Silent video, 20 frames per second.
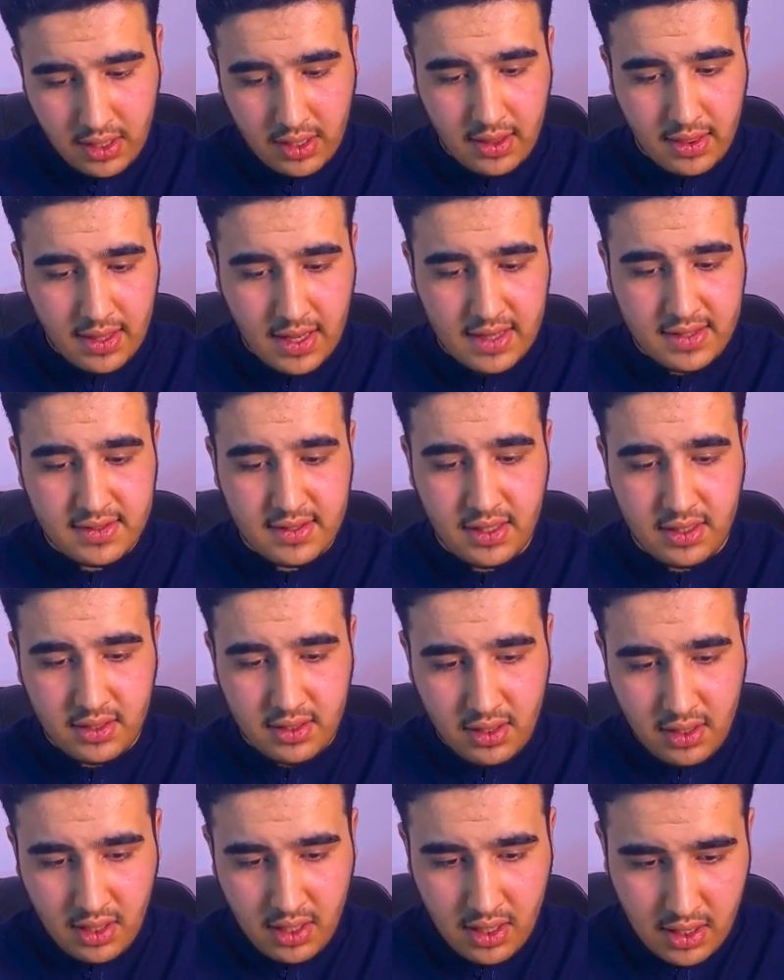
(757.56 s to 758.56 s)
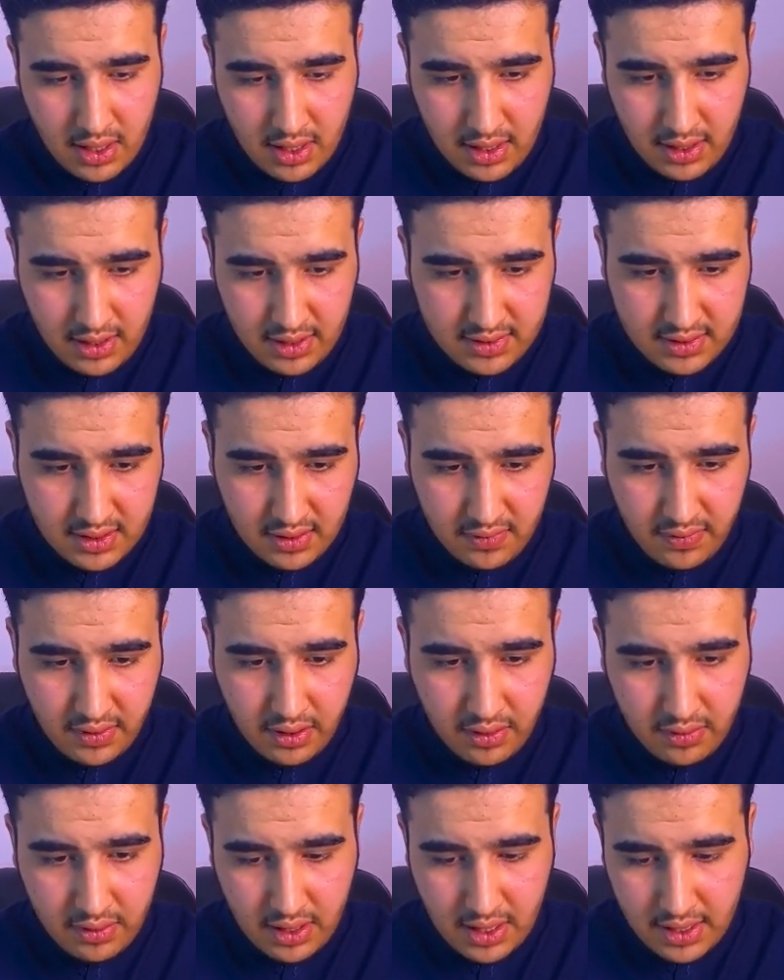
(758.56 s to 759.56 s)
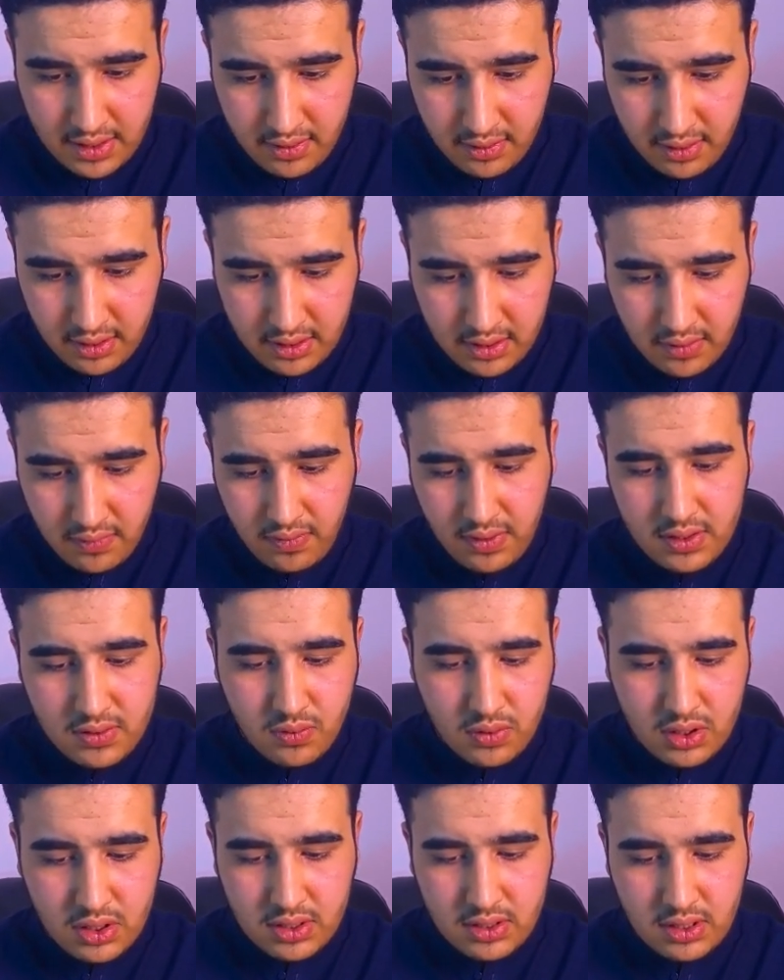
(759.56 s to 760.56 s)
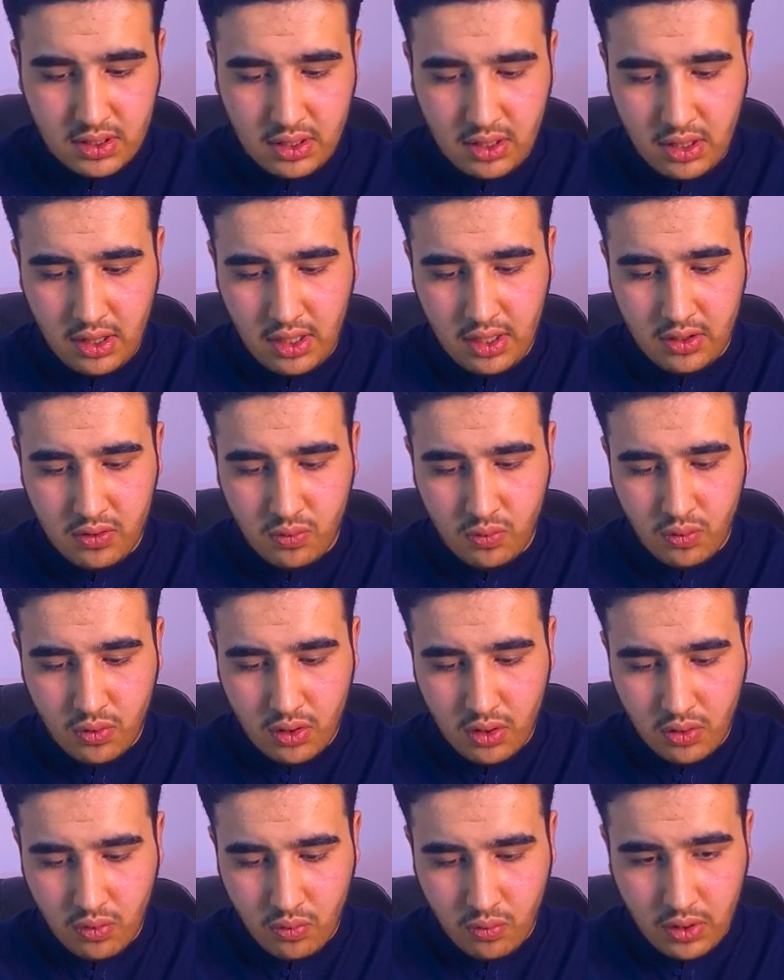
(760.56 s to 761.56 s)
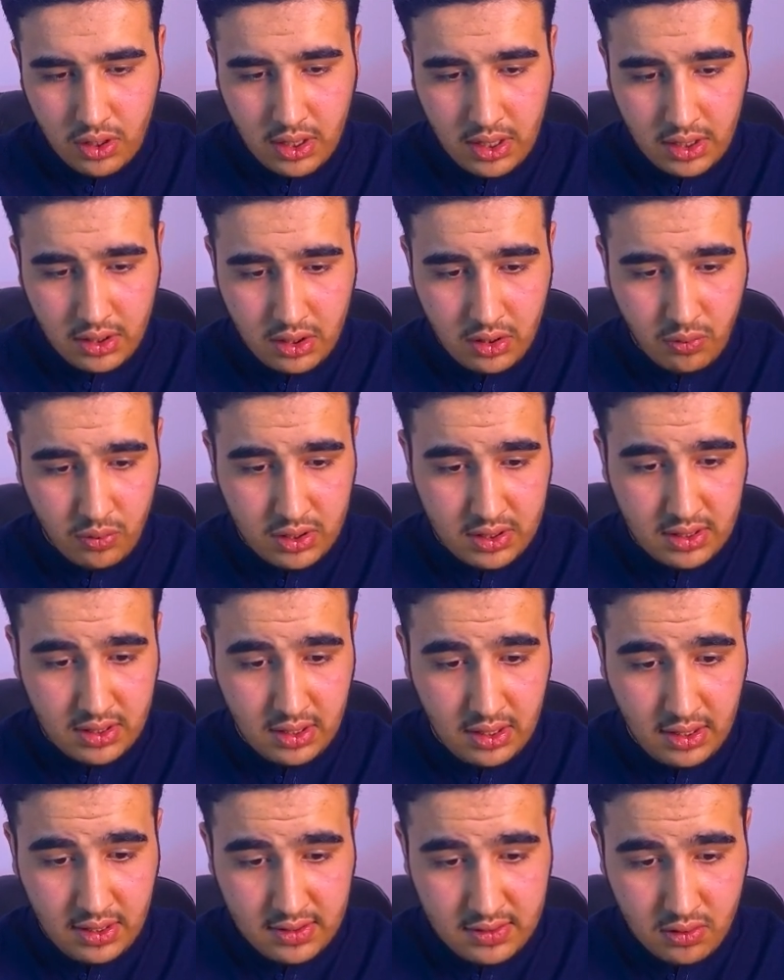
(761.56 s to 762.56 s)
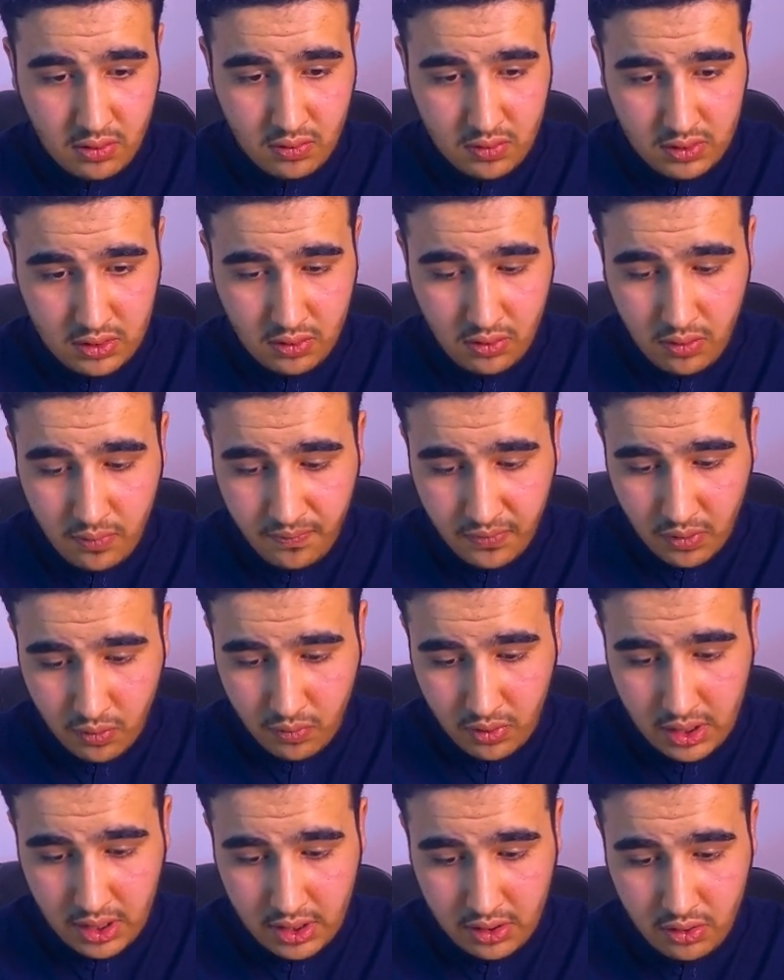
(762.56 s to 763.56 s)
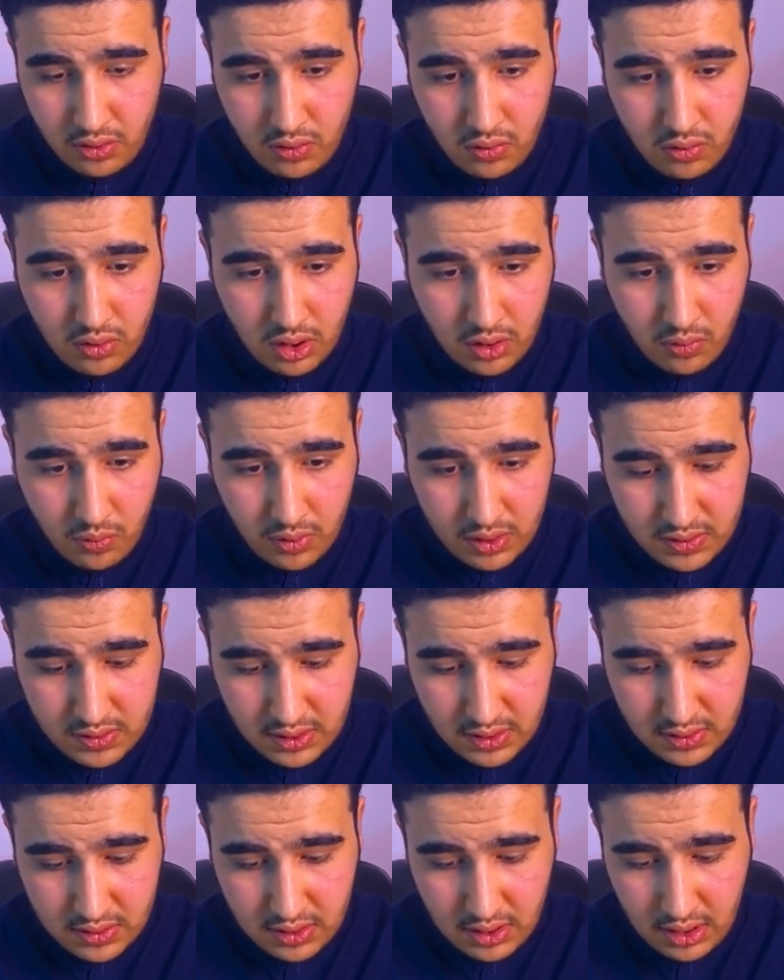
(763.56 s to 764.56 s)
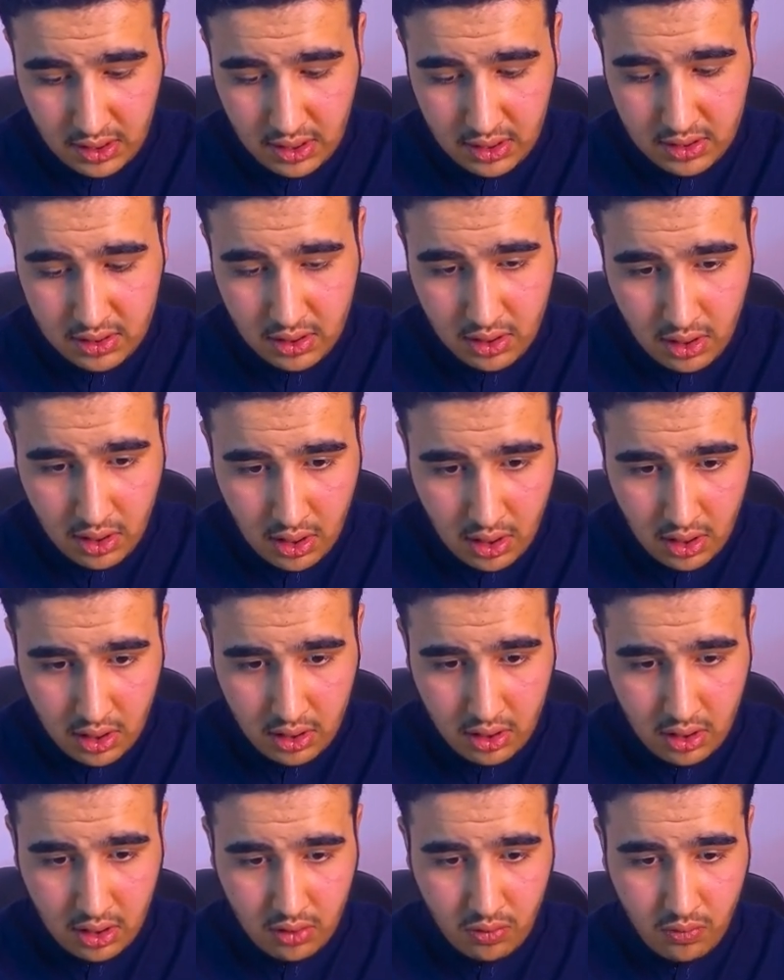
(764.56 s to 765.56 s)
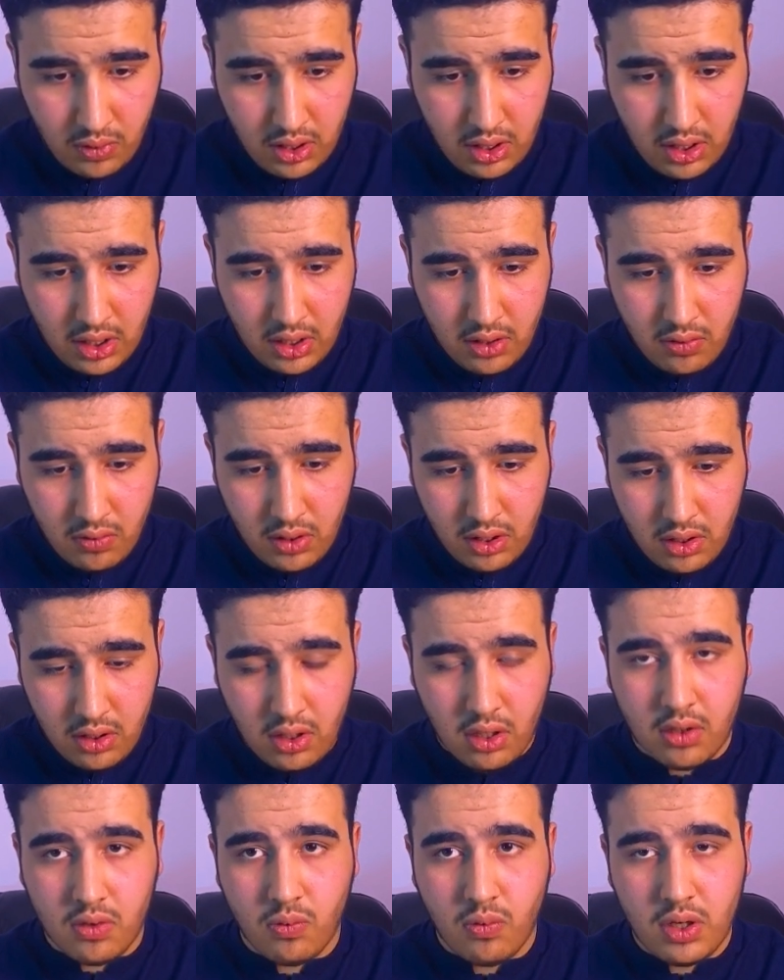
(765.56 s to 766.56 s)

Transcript: That's it. And let's configure the other interface, which is network 190, which is 800 192.168.100.